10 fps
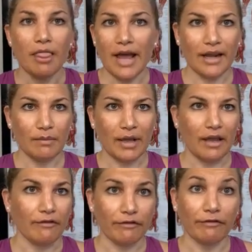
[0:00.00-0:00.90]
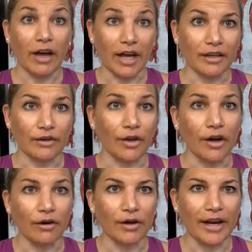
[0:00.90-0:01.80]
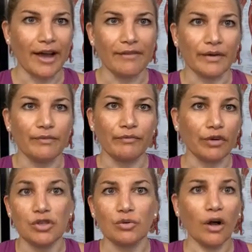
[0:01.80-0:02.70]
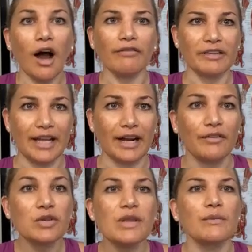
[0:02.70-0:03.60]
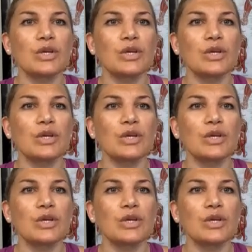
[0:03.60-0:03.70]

that can make it fun, you know, and have a virtual coffee date or something.